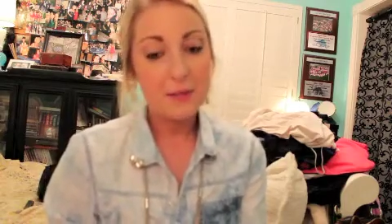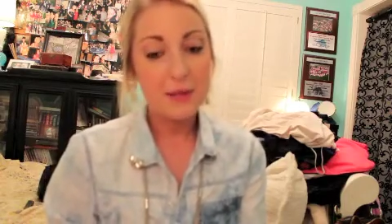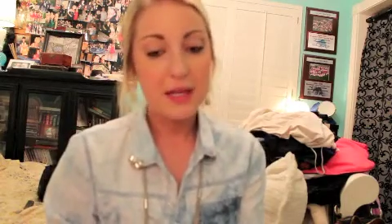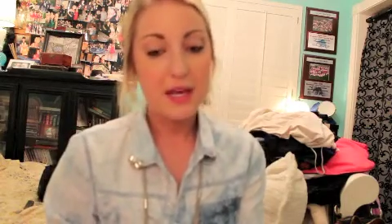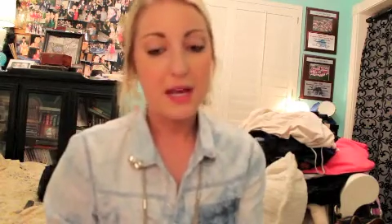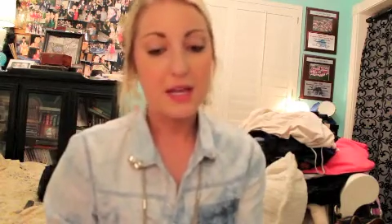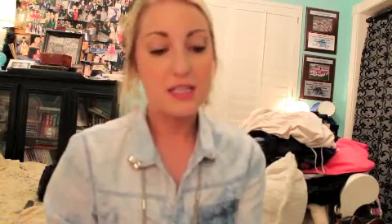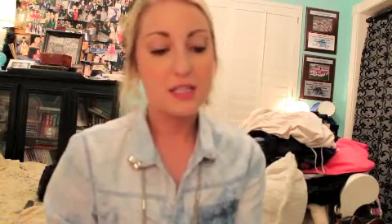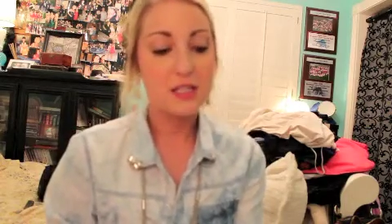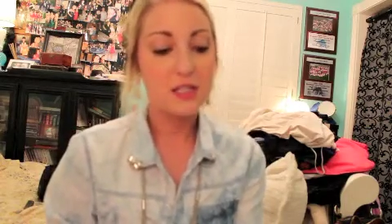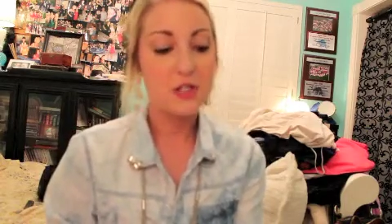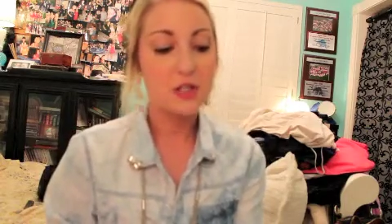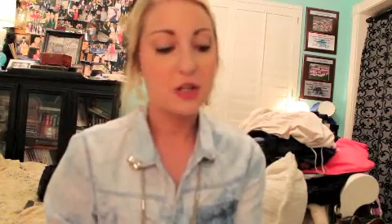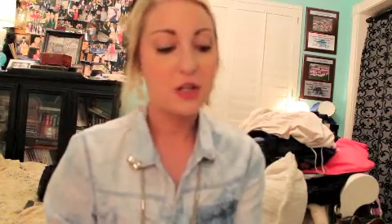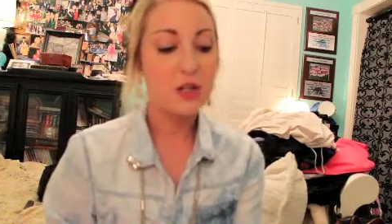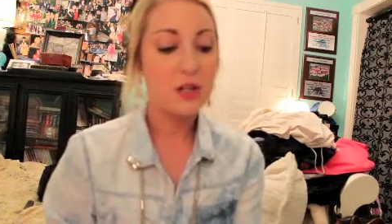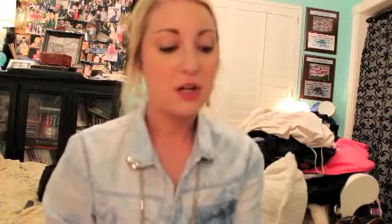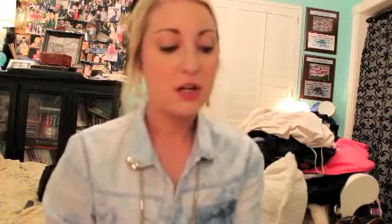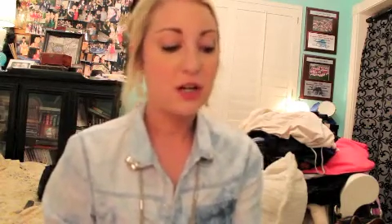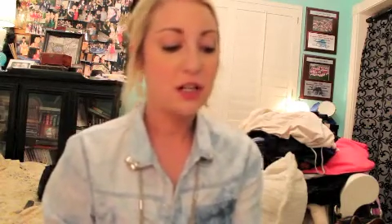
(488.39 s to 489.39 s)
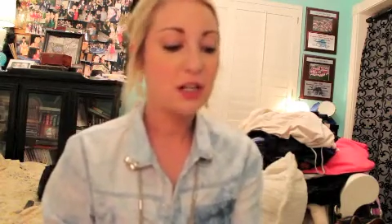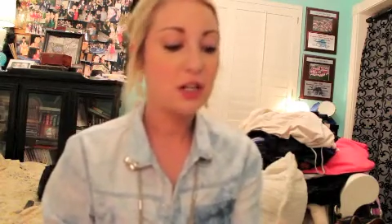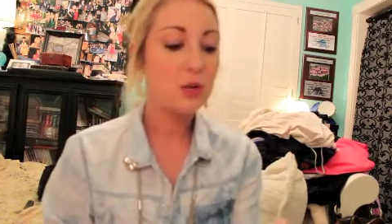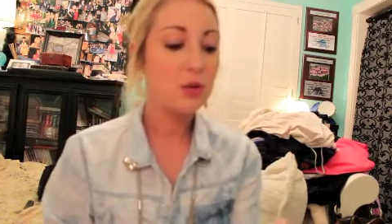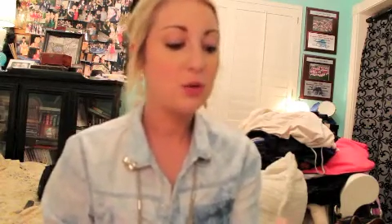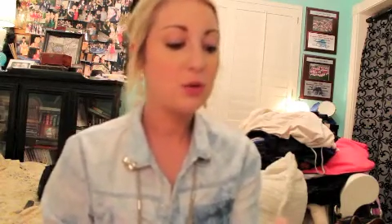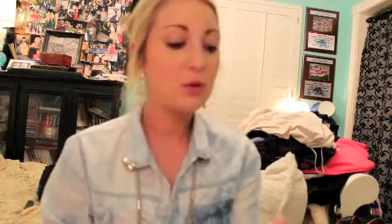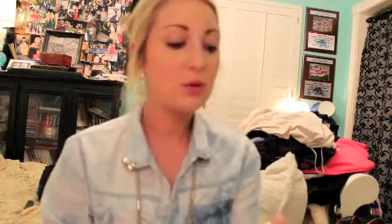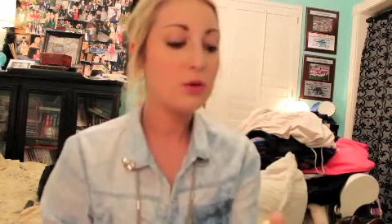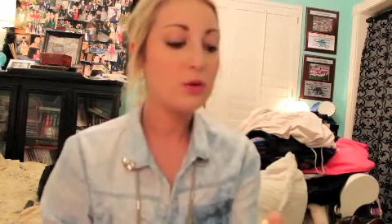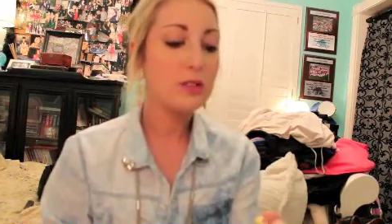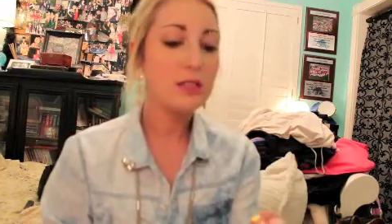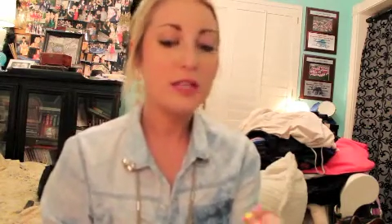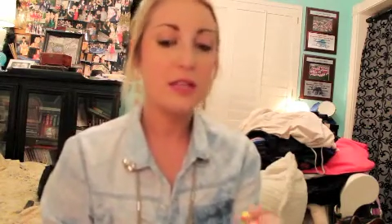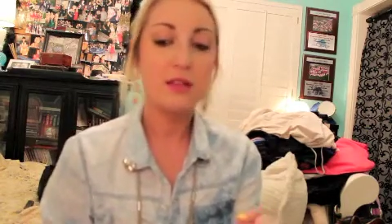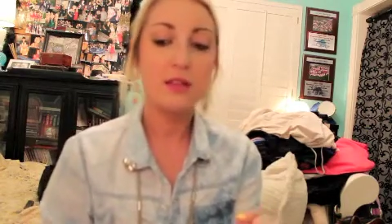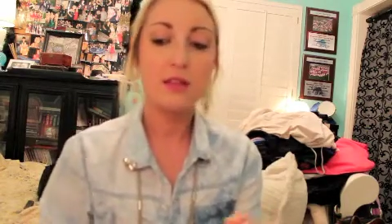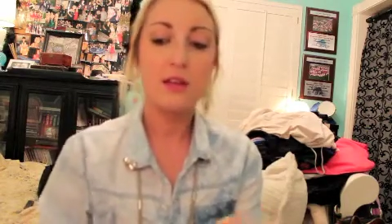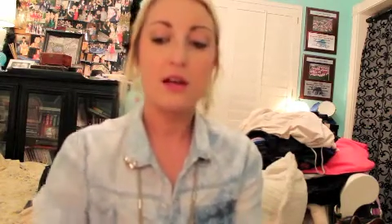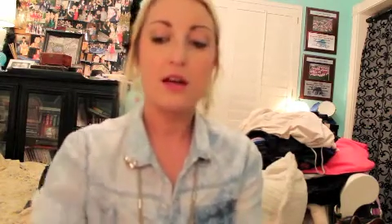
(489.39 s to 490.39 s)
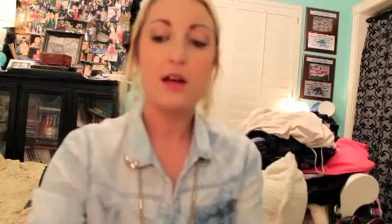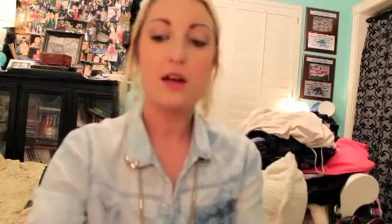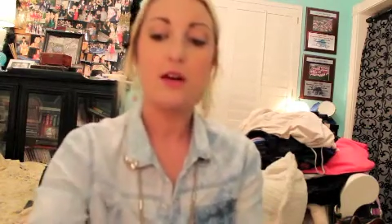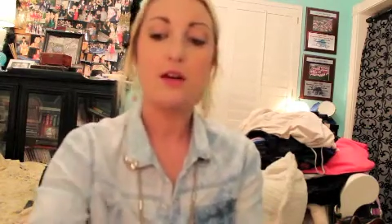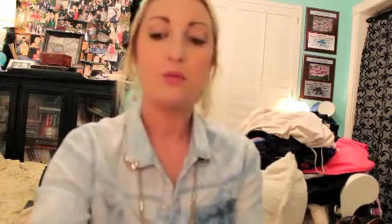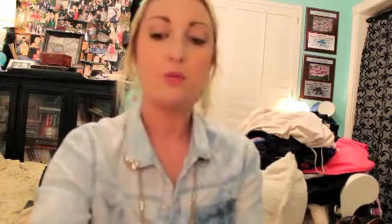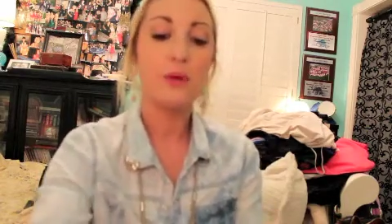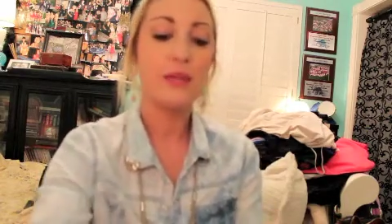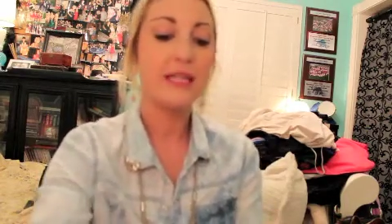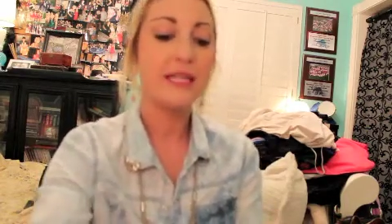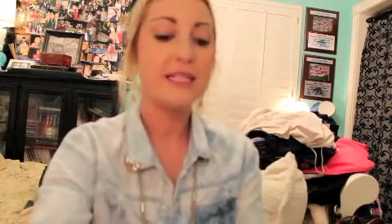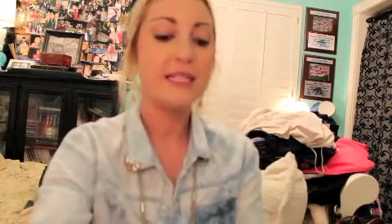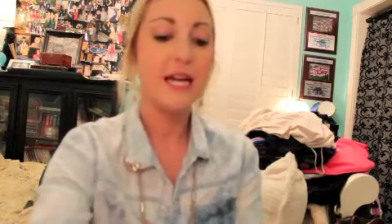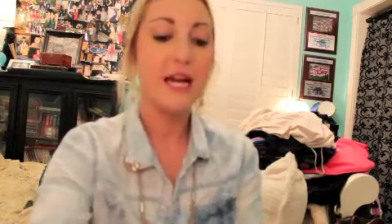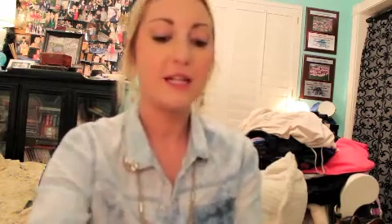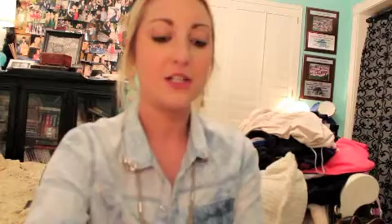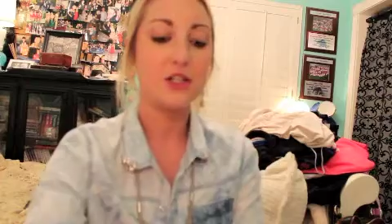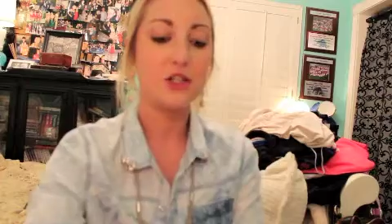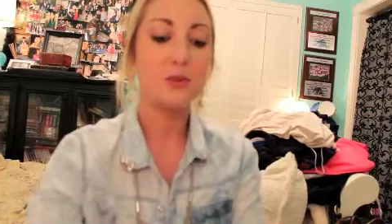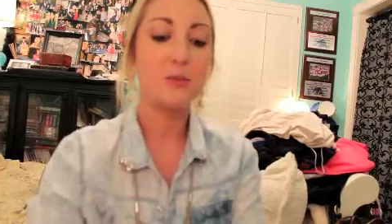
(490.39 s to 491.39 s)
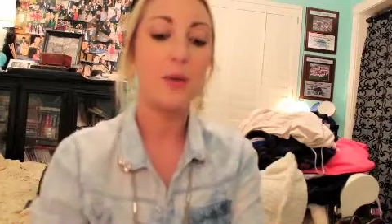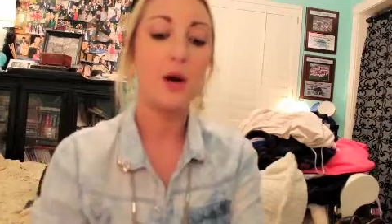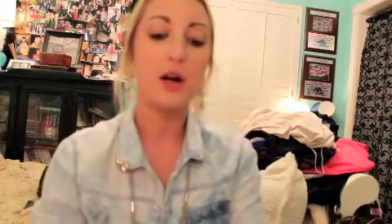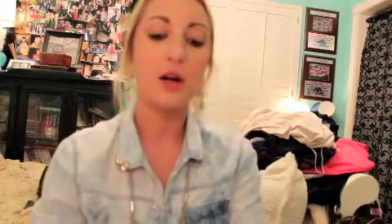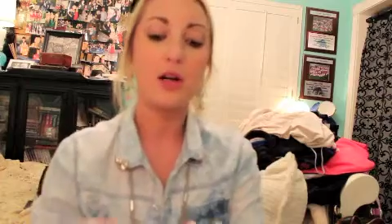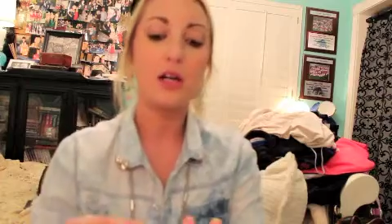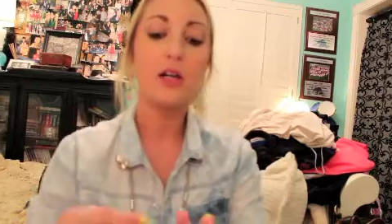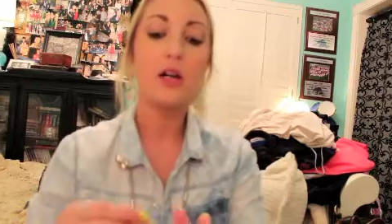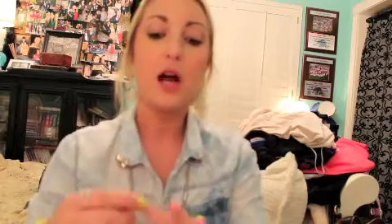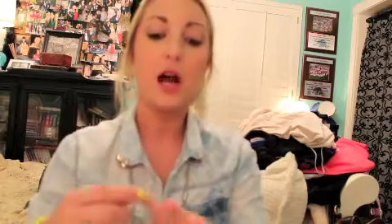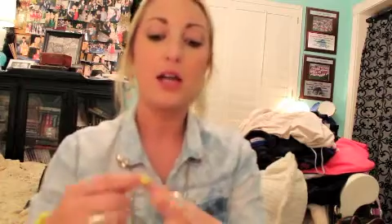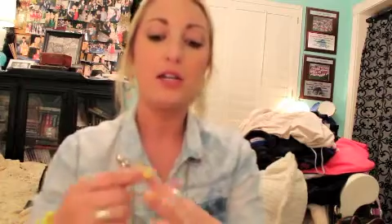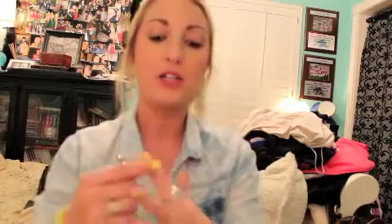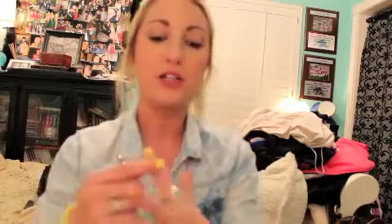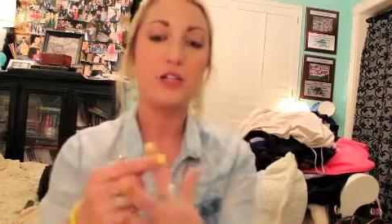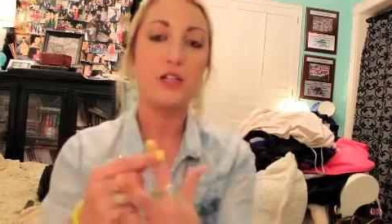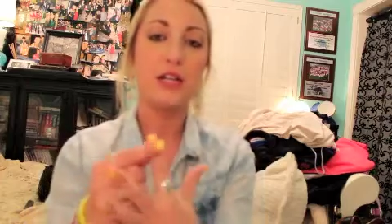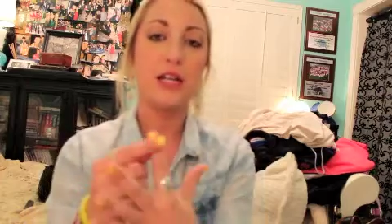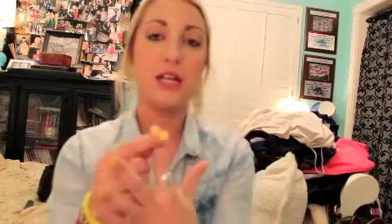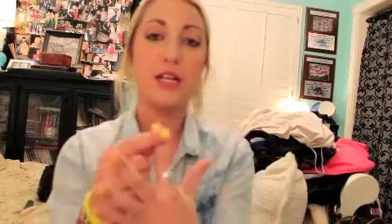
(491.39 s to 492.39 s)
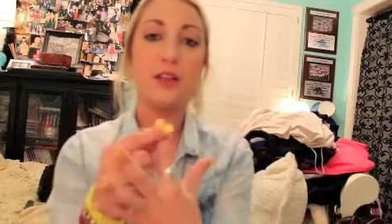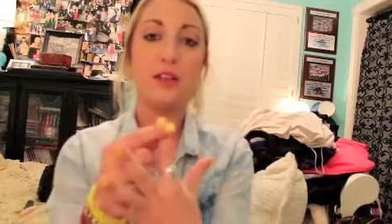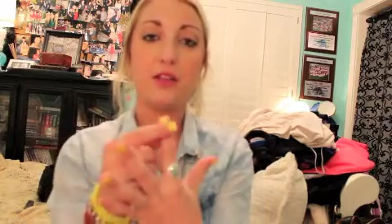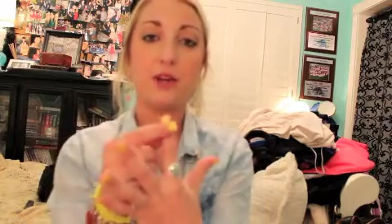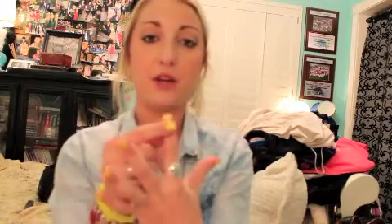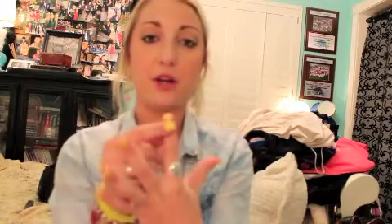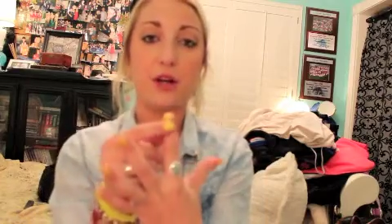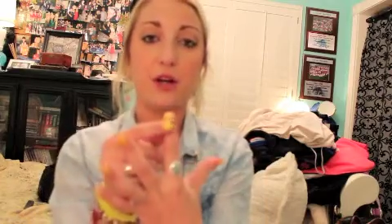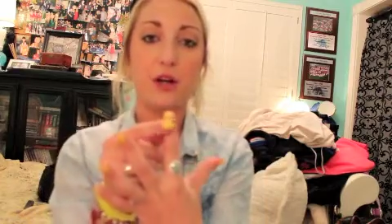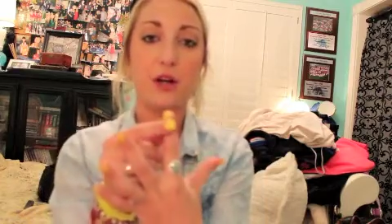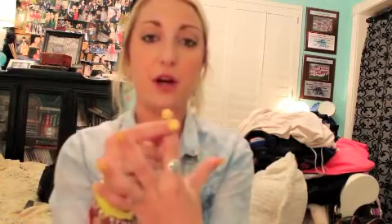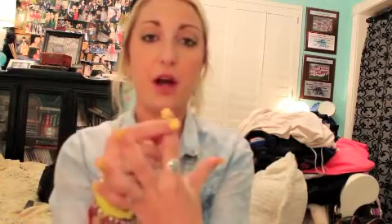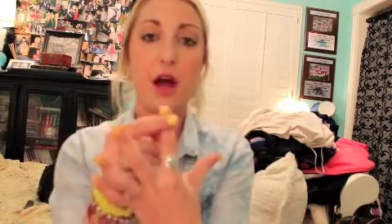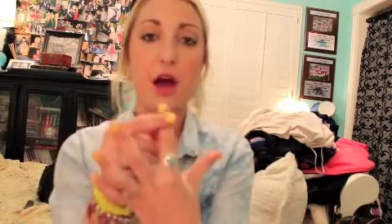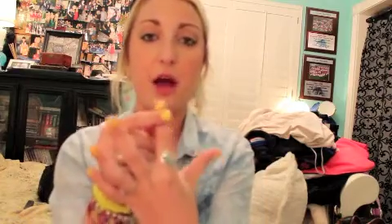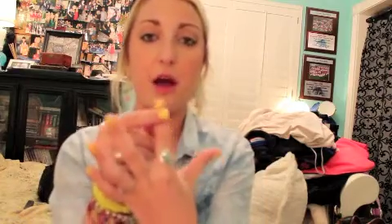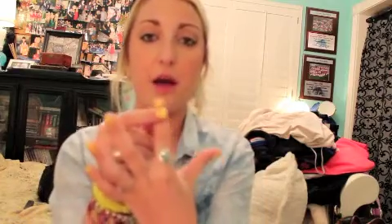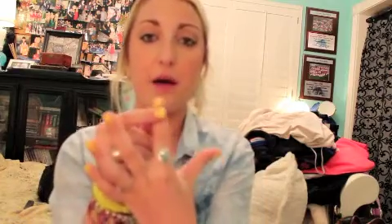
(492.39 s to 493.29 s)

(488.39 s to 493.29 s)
because your cuticles and the really tender part underneath your